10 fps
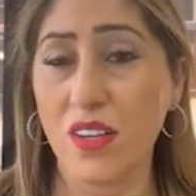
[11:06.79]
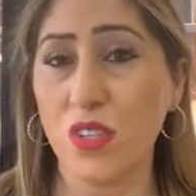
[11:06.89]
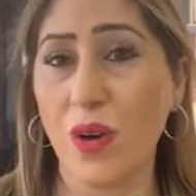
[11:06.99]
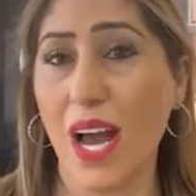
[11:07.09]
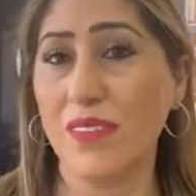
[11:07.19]

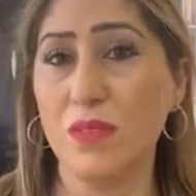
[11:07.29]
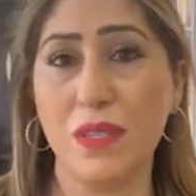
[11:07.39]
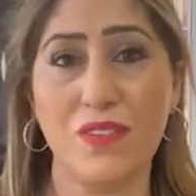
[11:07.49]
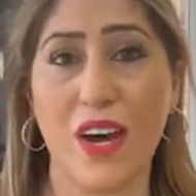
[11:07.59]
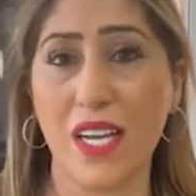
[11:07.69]
you haven't
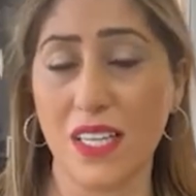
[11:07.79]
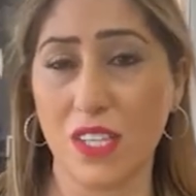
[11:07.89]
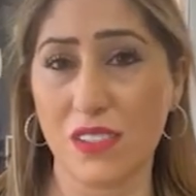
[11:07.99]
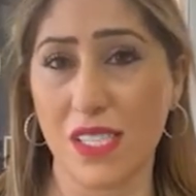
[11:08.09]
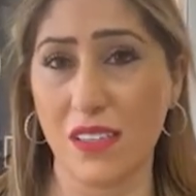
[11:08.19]
been filing
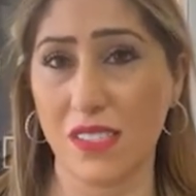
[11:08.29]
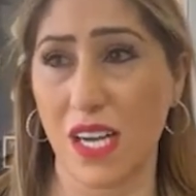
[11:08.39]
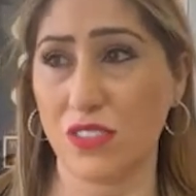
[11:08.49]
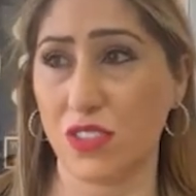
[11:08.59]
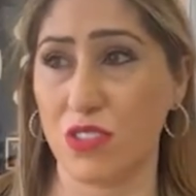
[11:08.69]
your sales
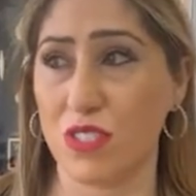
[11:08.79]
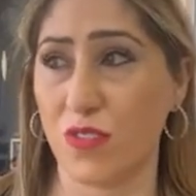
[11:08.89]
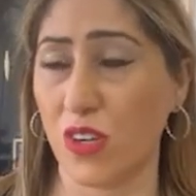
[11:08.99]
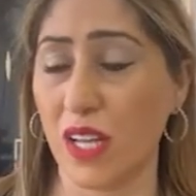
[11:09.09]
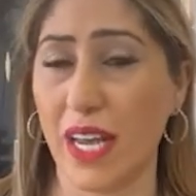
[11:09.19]
tax returns
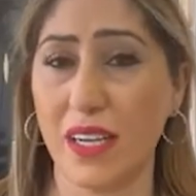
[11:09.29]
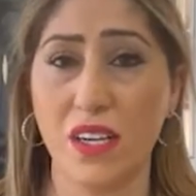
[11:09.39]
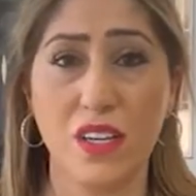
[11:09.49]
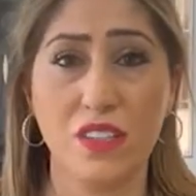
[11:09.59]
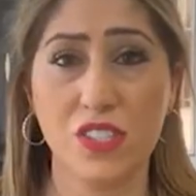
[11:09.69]
for like
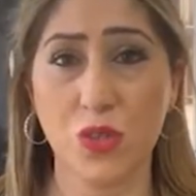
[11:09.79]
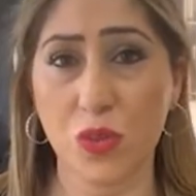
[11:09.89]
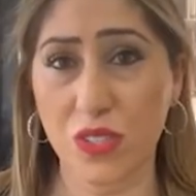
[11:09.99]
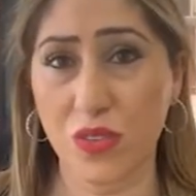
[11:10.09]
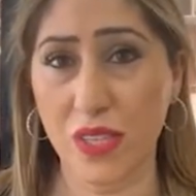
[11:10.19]
2
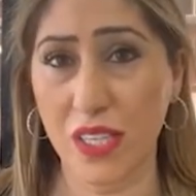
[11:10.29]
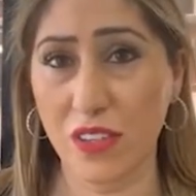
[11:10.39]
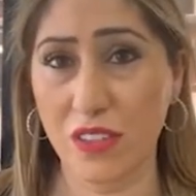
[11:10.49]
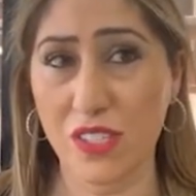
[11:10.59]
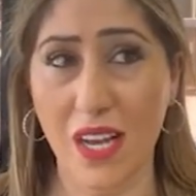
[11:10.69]
or 3 years.